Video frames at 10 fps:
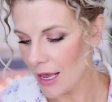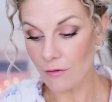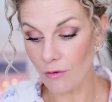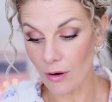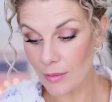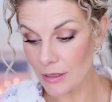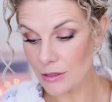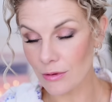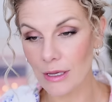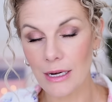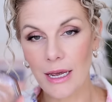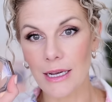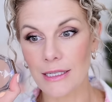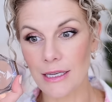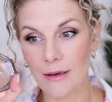The formula is really
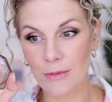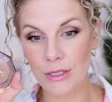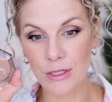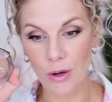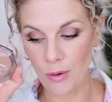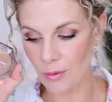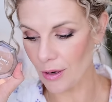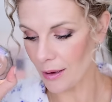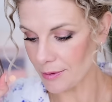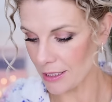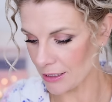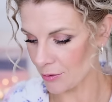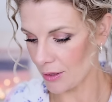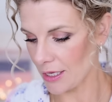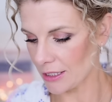nice. I'm just so obsessed
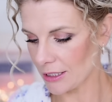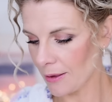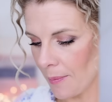with this.